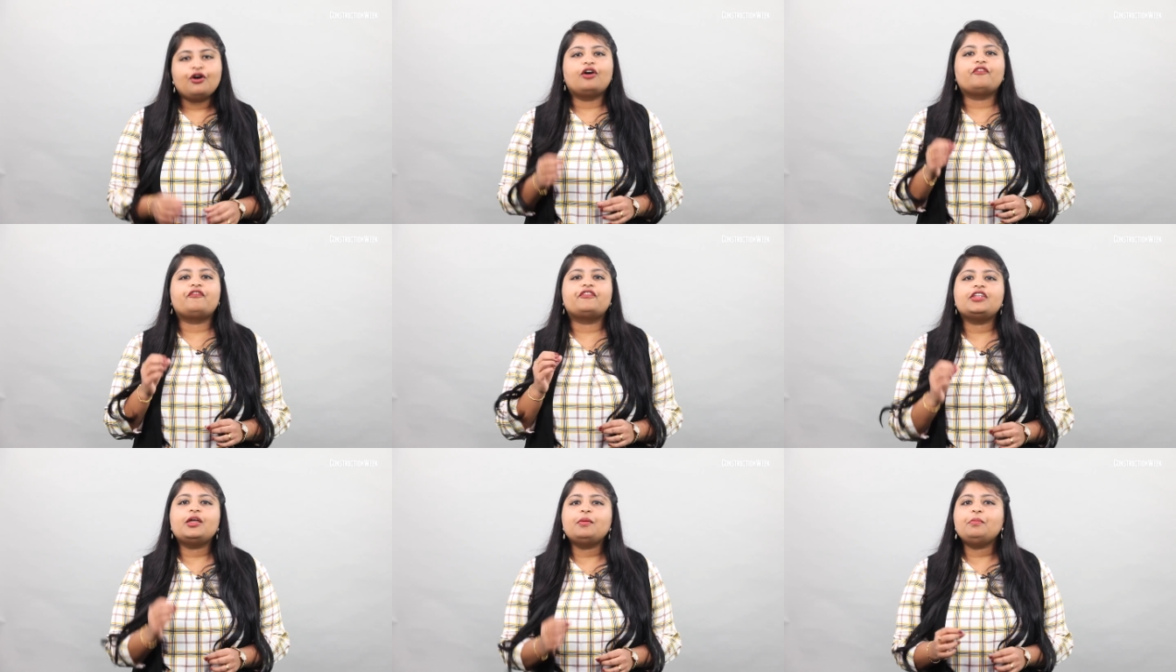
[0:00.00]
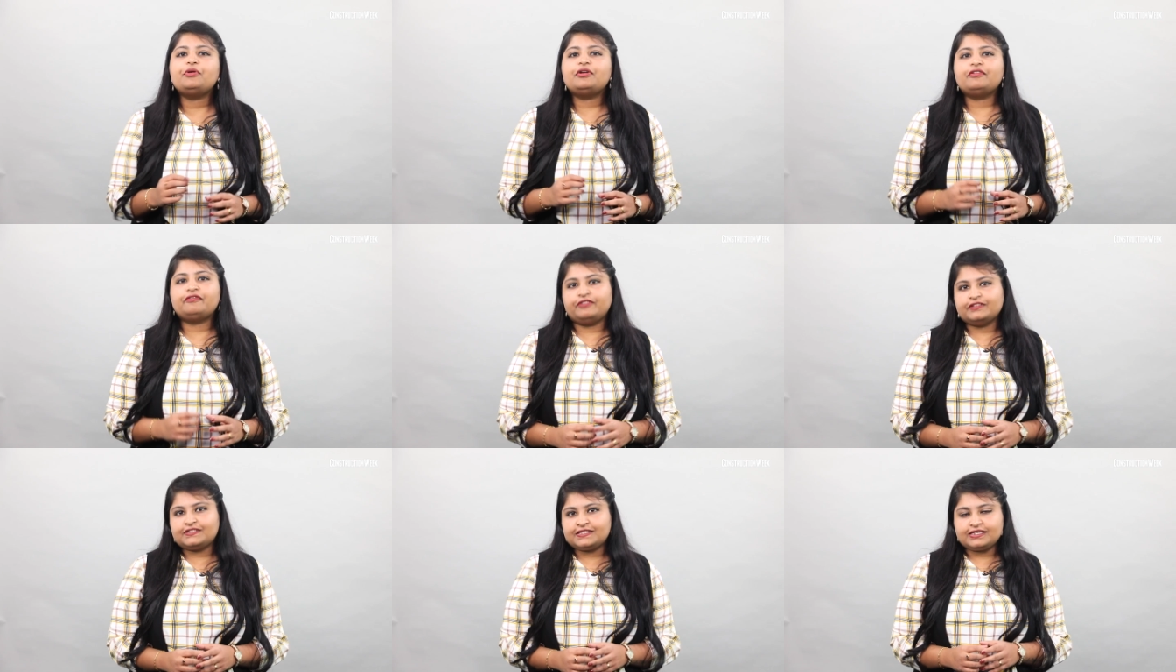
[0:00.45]
of a number
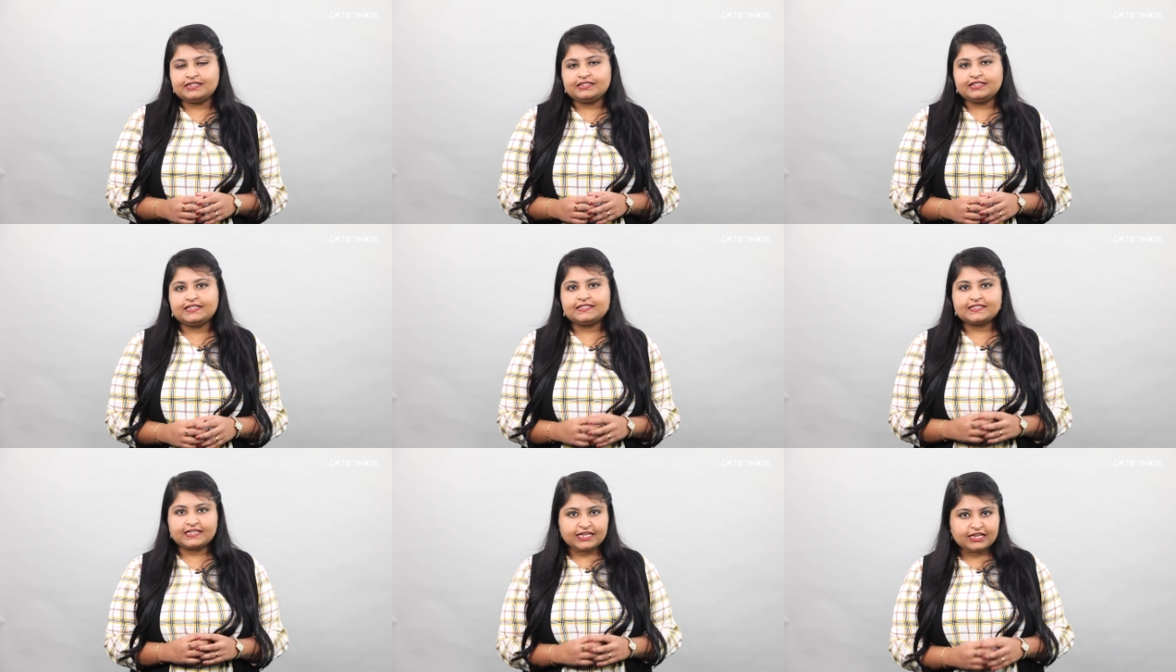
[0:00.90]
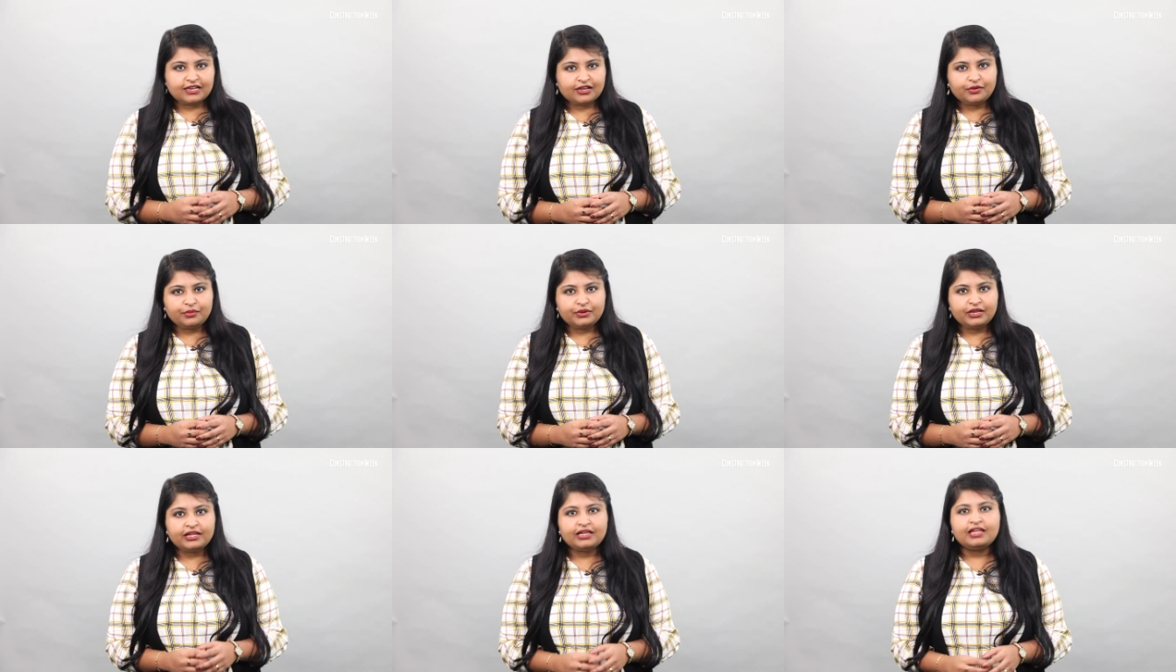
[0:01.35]
of facilities
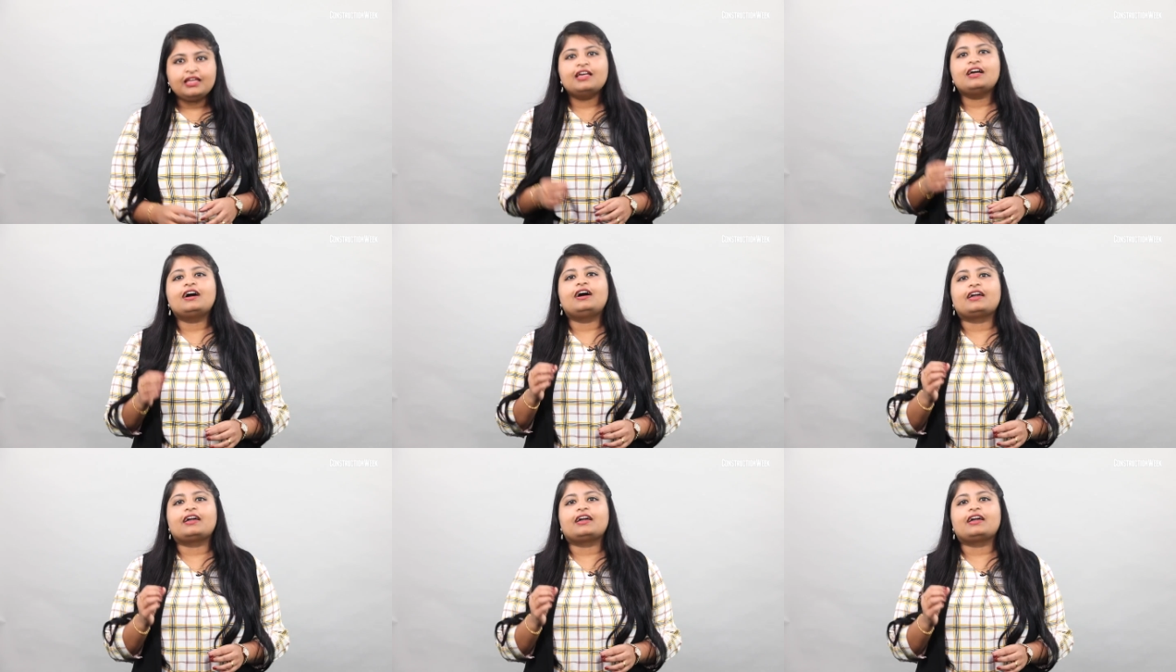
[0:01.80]
including